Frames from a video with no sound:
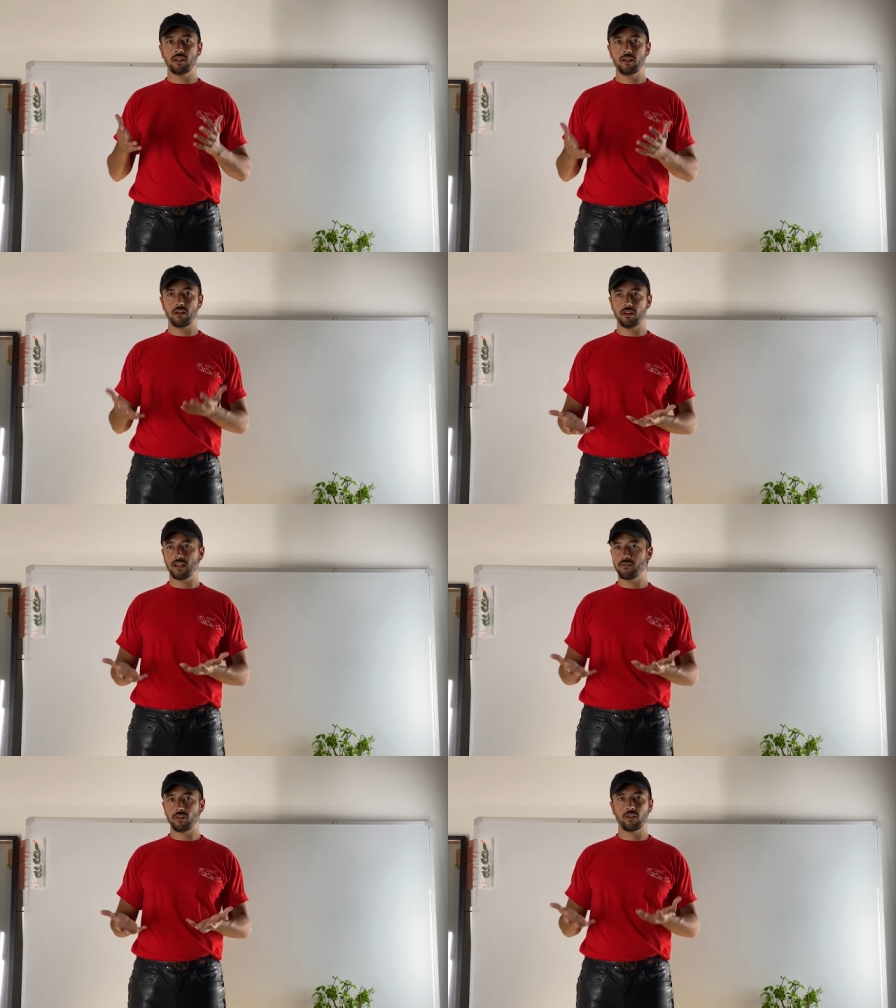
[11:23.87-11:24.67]
uh,
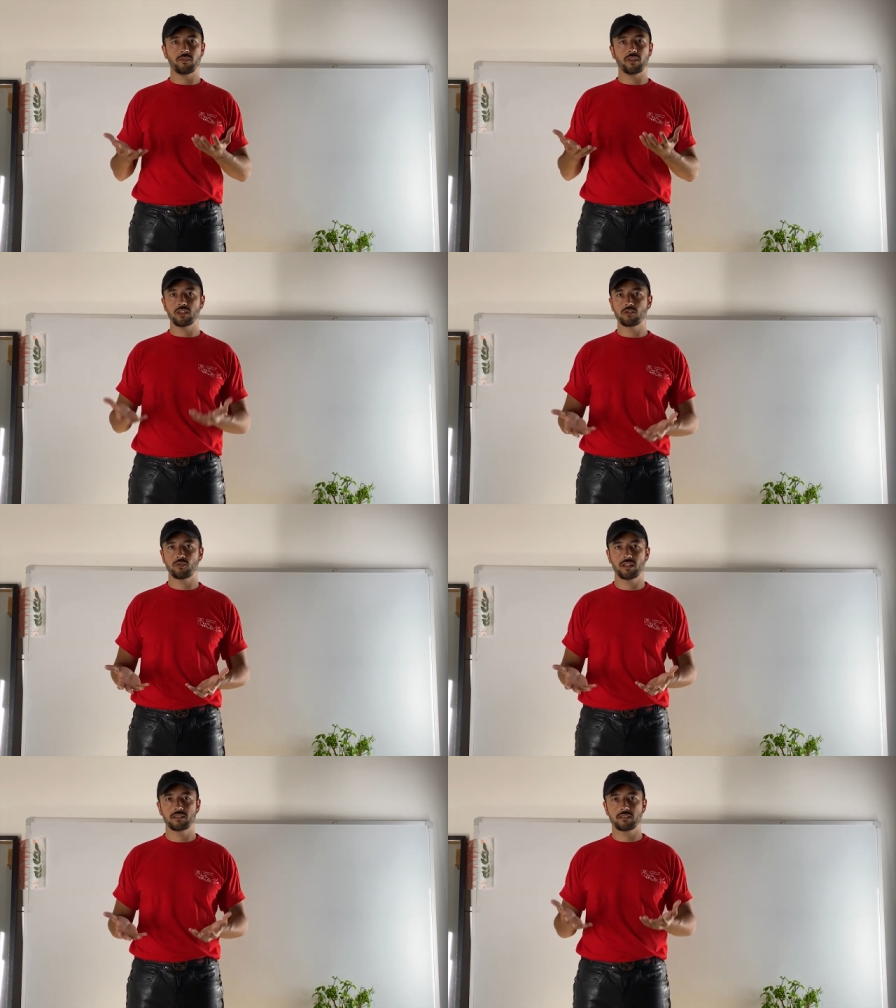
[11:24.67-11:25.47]
level of
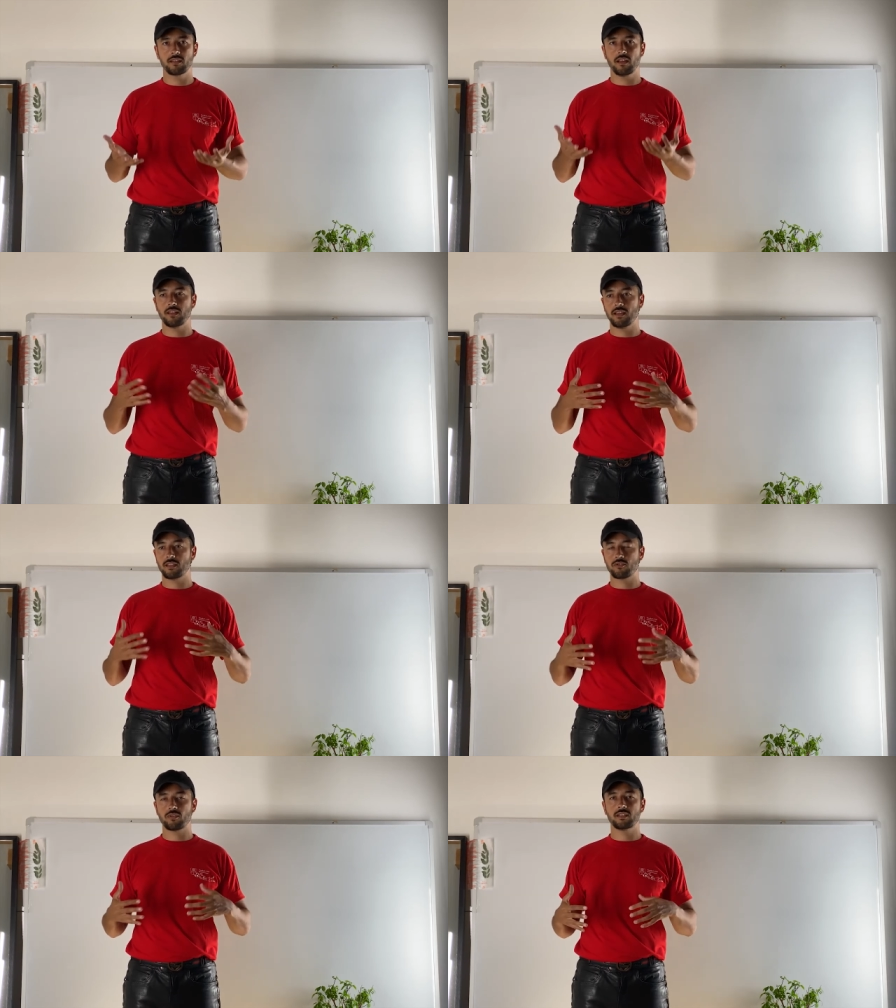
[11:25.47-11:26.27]
interest and their
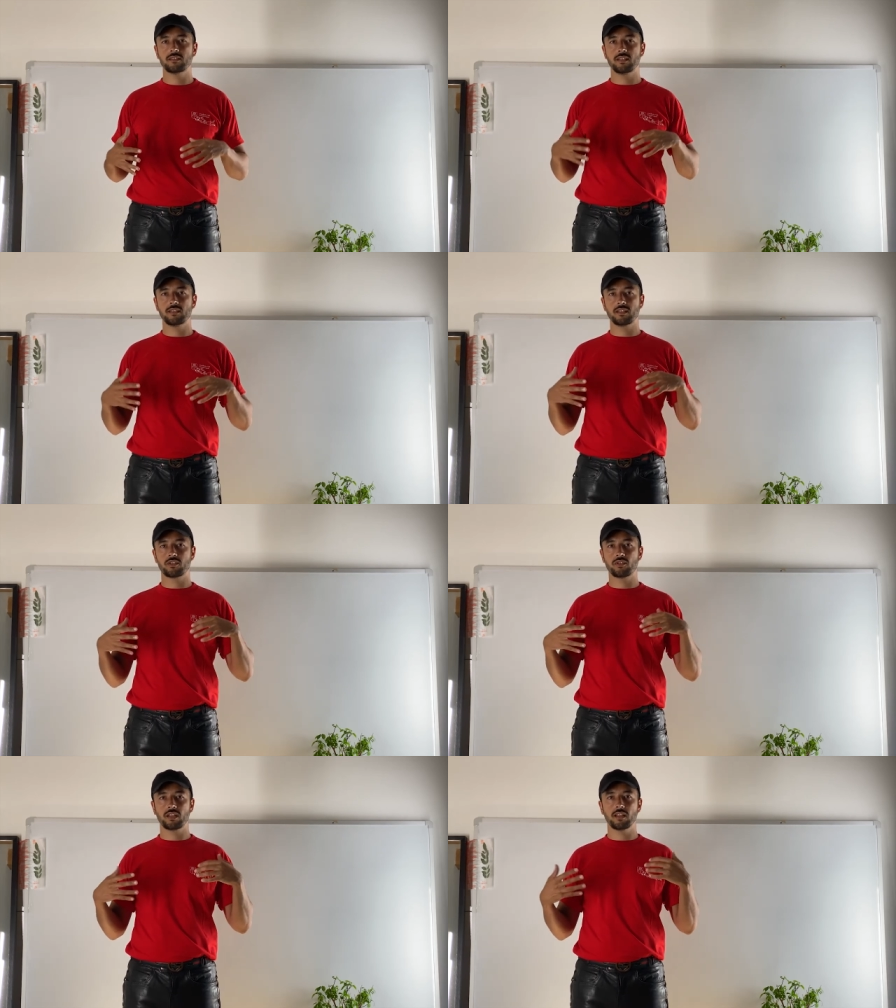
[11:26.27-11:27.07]
interest is
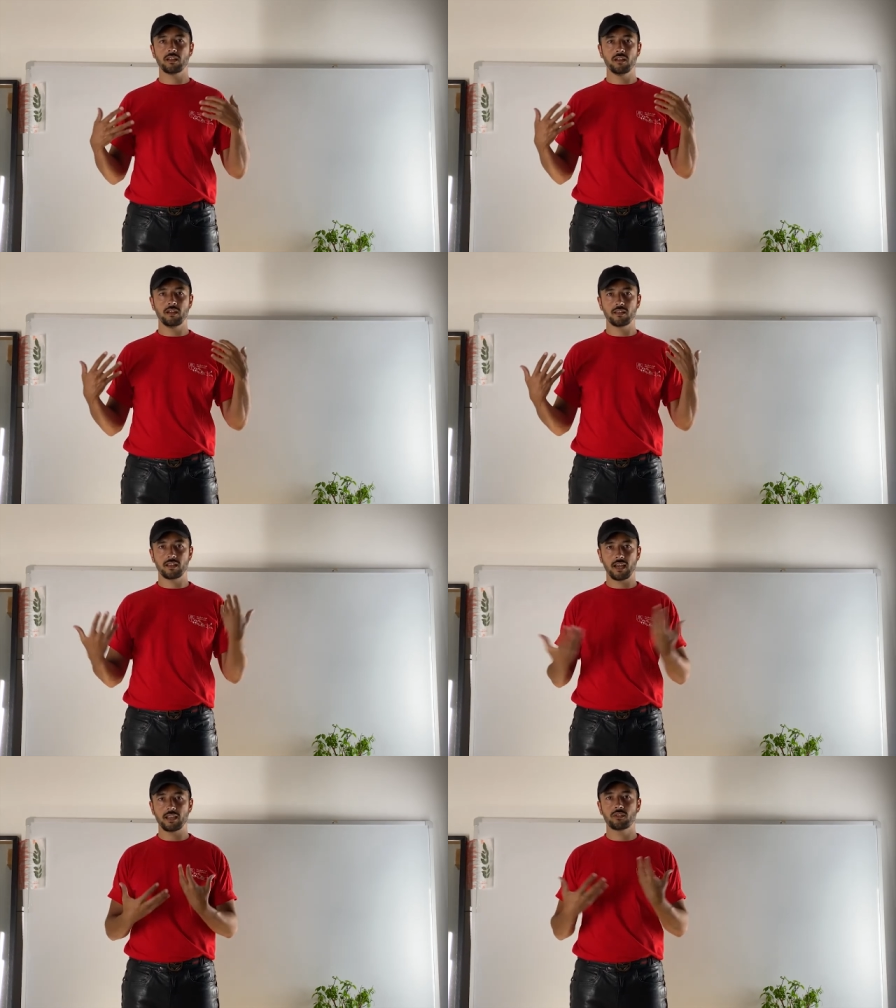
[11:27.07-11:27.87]
actually
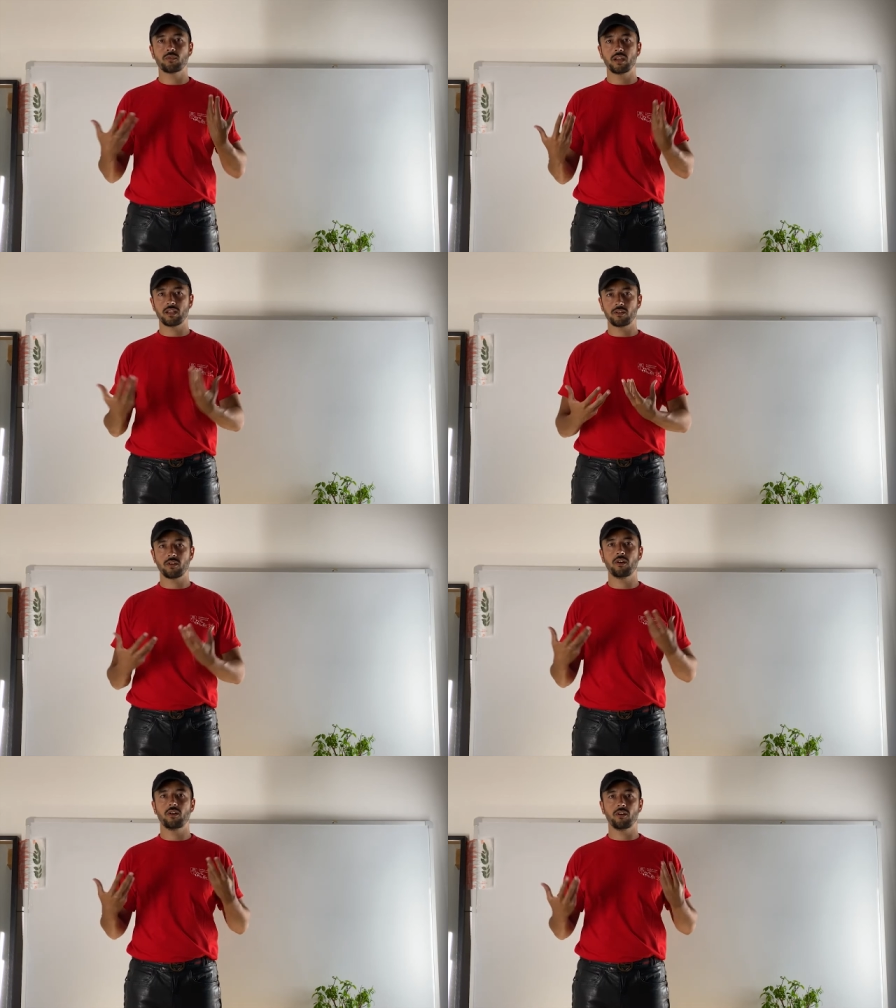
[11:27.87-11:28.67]
tied together
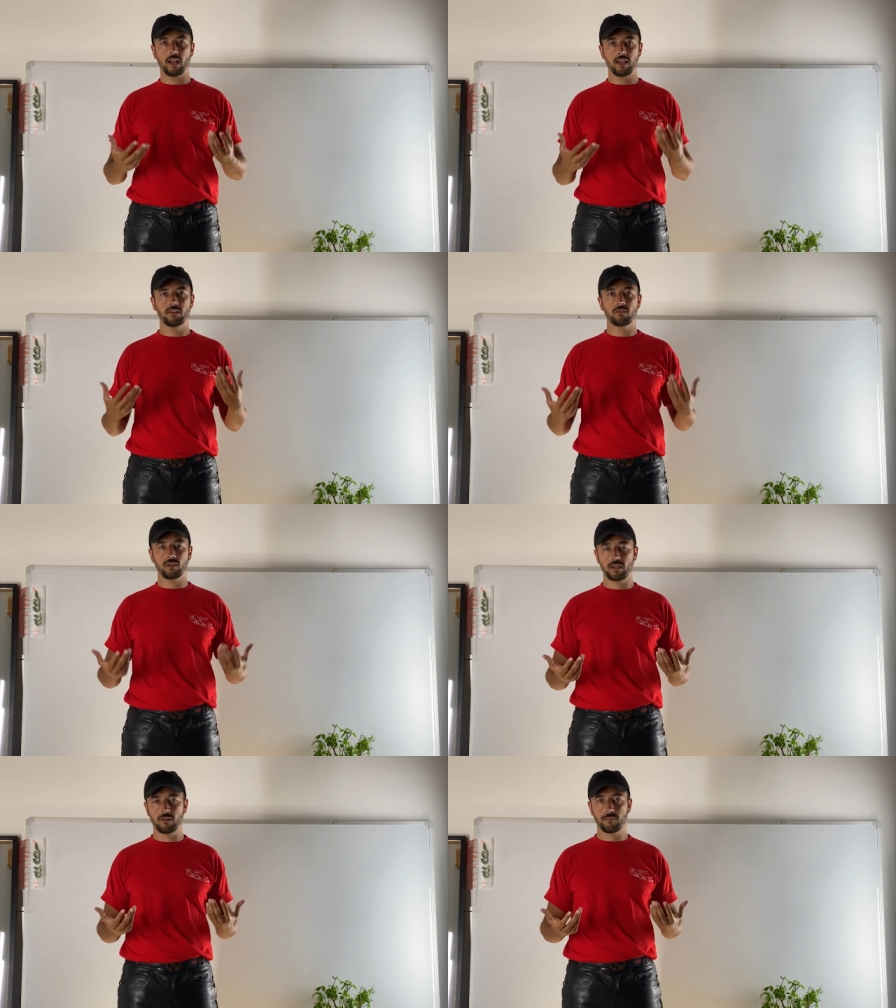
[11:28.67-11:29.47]
or aligned
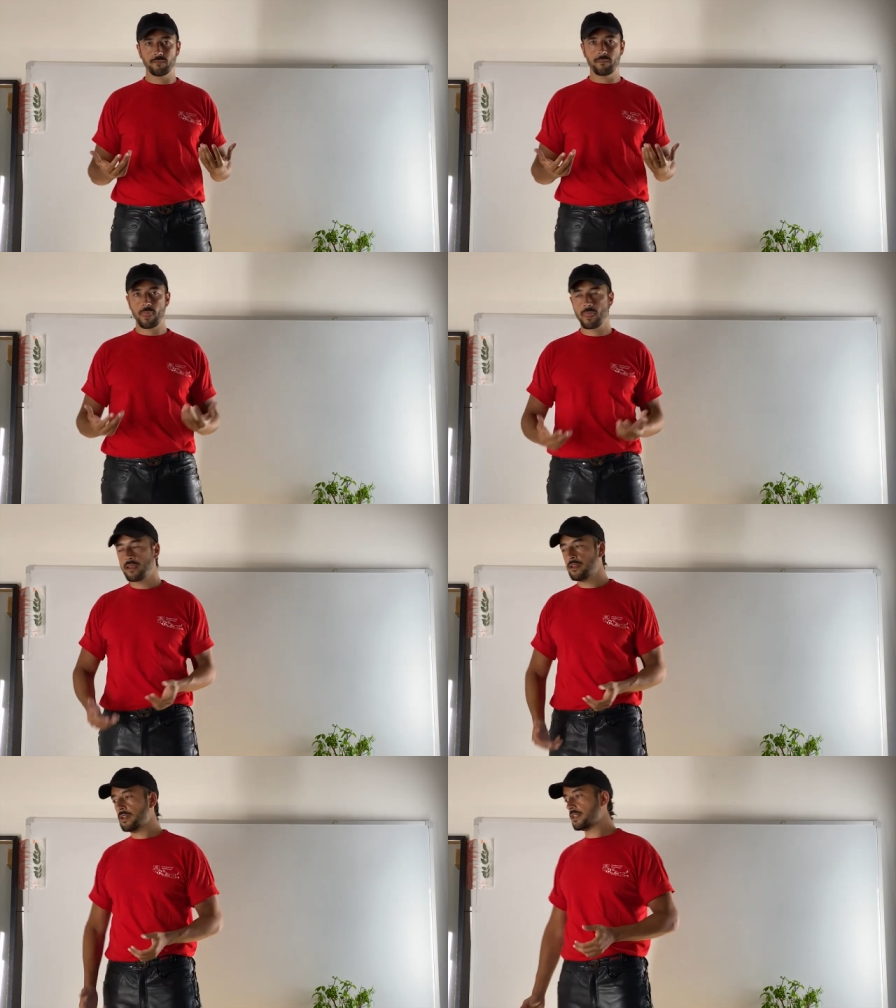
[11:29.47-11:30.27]
together.
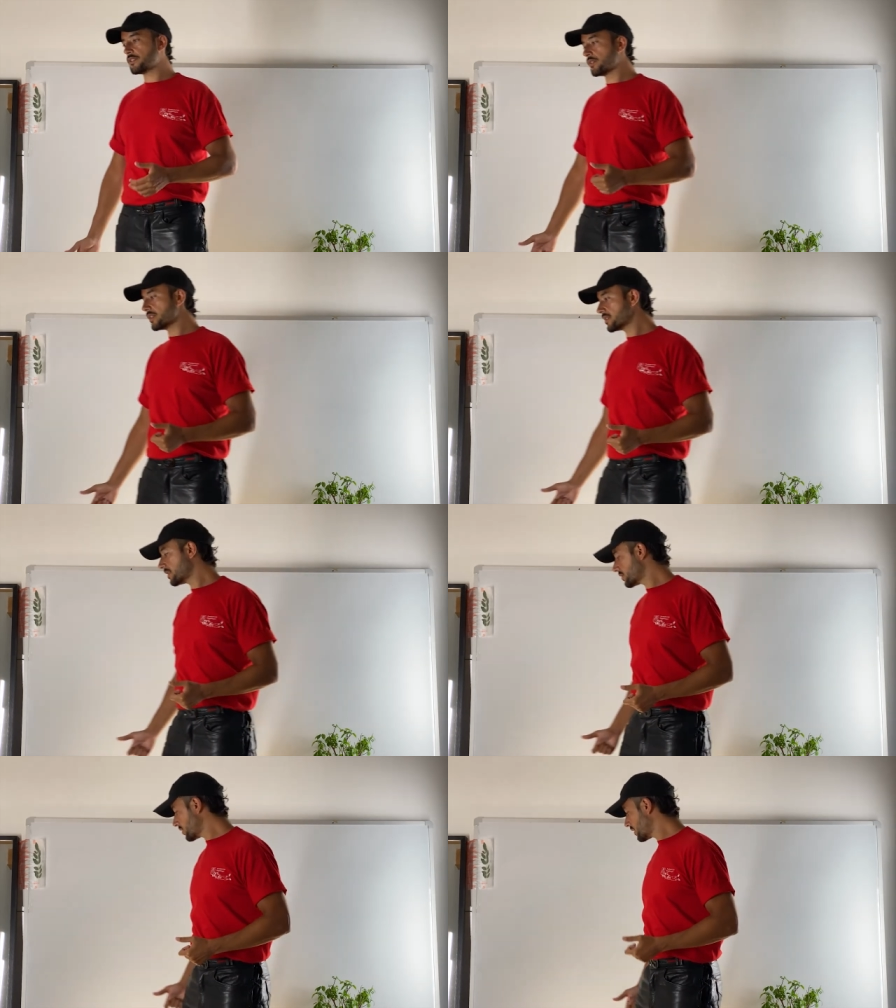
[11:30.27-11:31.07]
And so this
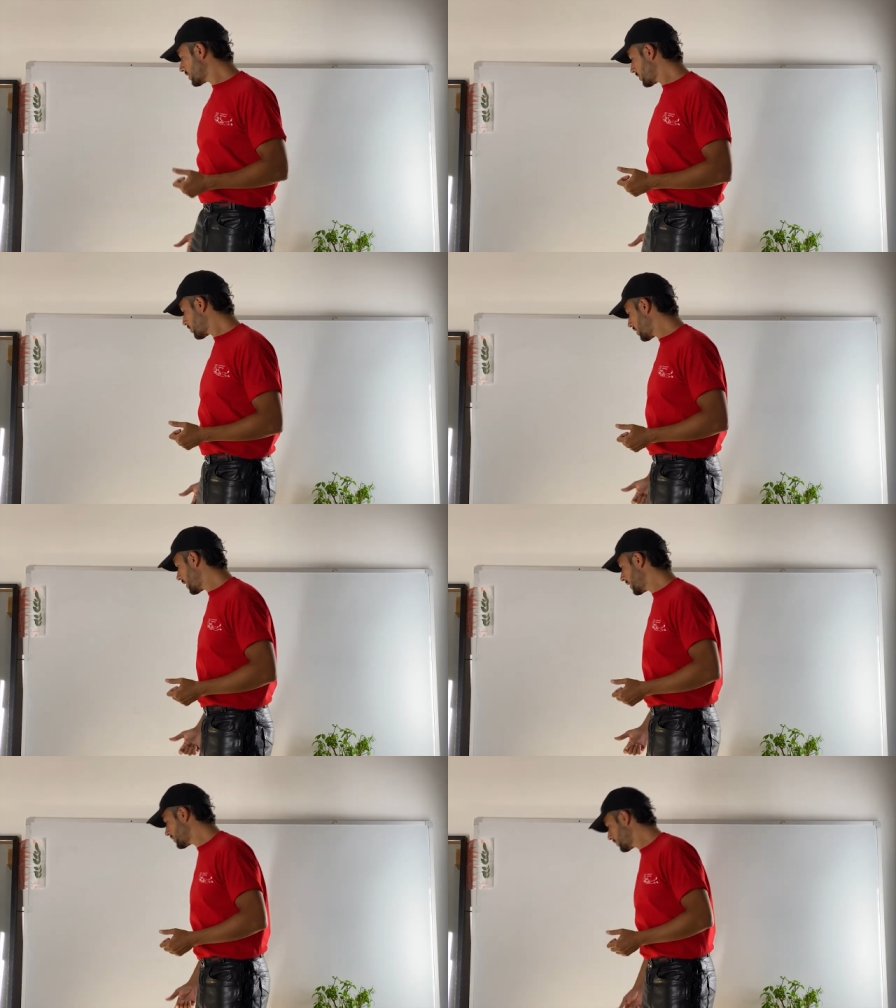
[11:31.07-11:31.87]
is the
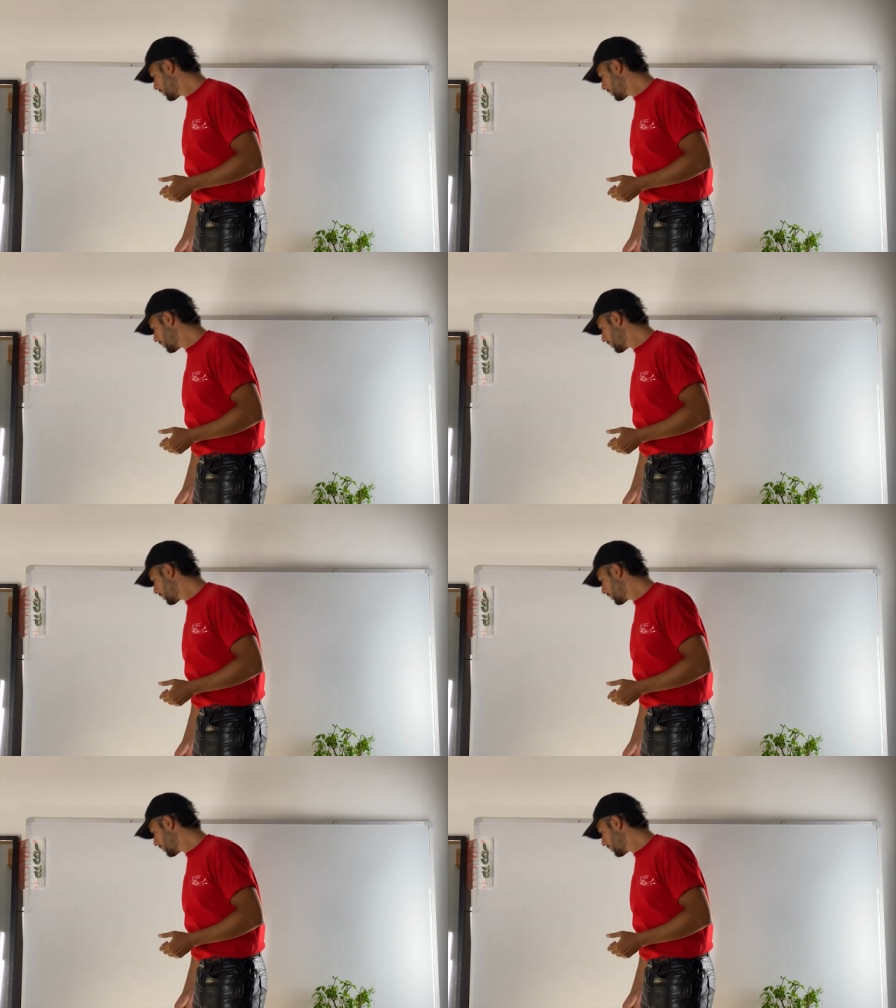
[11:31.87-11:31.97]
decentralized